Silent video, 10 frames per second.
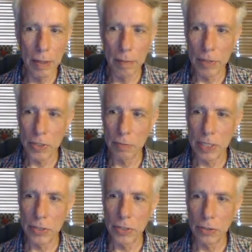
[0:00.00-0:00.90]
Bishop
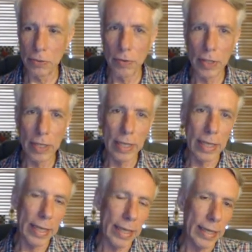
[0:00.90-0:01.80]
e2.
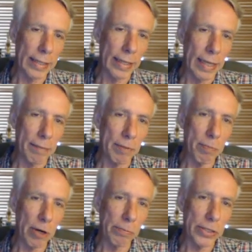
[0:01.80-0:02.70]
and uh, But
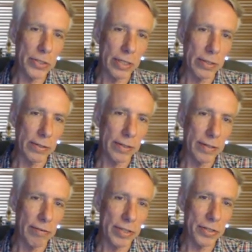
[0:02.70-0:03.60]
probably still
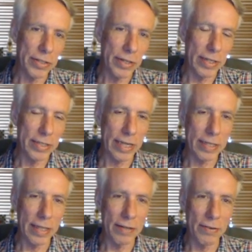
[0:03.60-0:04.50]
eventually you're going to
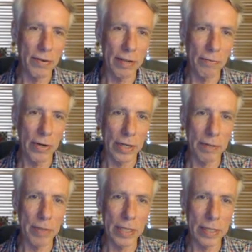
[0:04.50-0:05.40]
take that, that rook
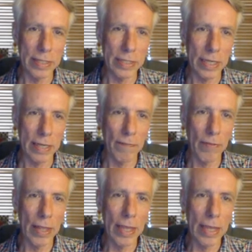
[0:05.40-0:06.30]
because uh,
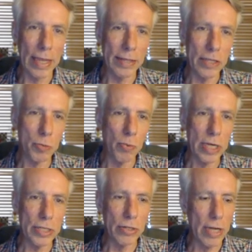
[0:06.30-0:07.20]
at this
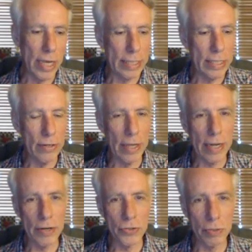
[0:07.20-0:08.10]
point you're not you're not
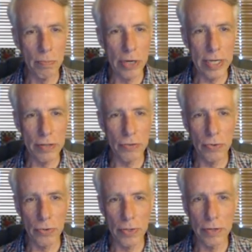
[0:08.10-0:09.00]
actually breaking
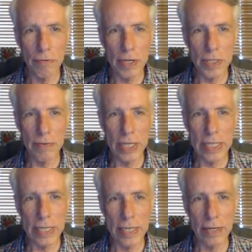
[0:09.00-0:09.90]
through. The defensive
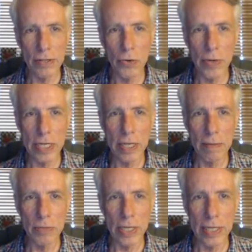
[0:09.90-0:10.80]
idea here, queen
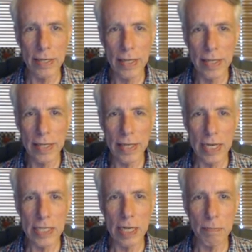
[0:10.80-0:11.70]
comes in,
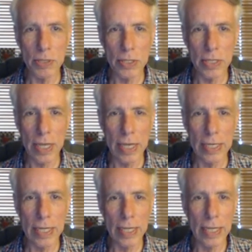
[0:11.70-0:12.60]
king steps
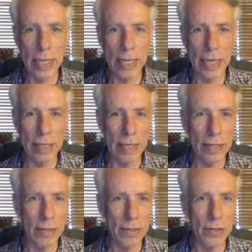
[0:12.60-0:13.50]
aside, and
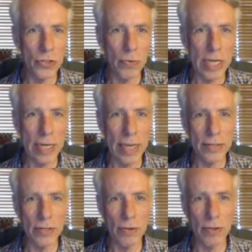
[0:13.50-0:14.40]
then this queen
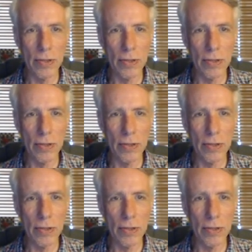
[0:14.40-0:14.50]
has a